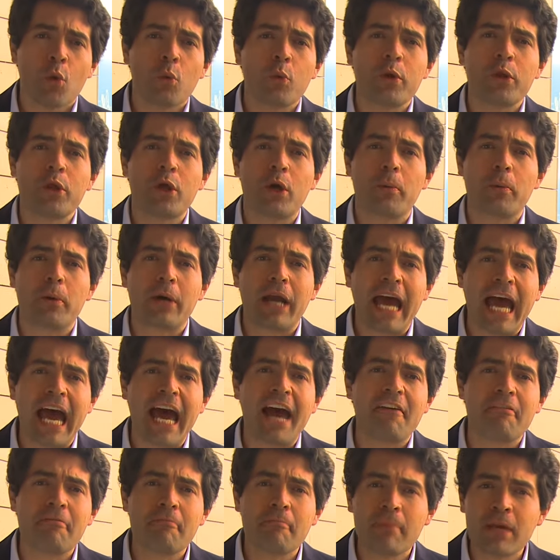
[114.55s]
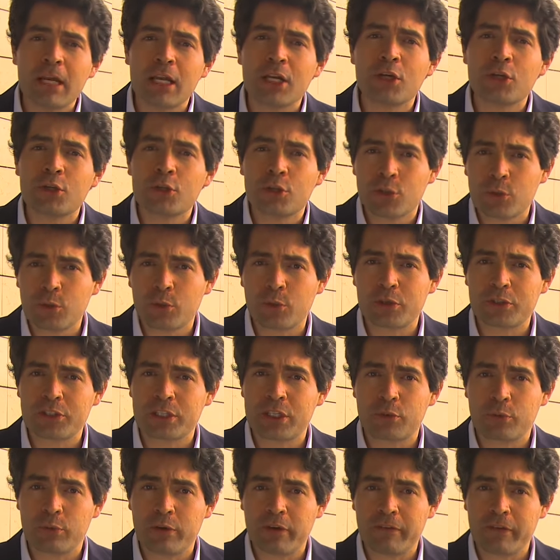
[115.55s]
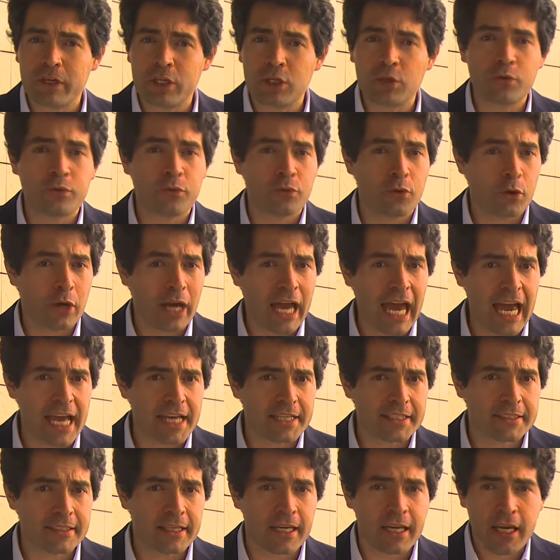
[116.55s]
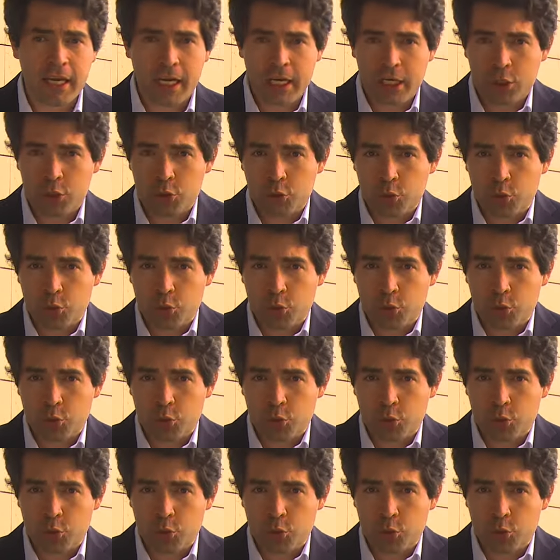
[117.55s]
with over €500,000 in revenue for us in